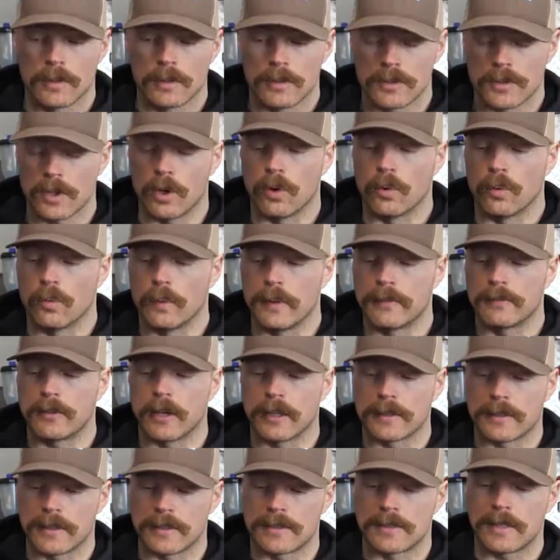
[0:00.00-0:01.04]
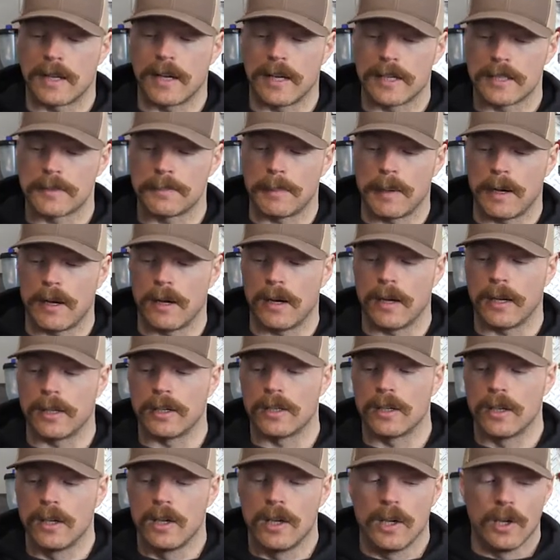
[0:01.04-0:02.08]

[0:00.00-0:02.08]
So we've got the science behind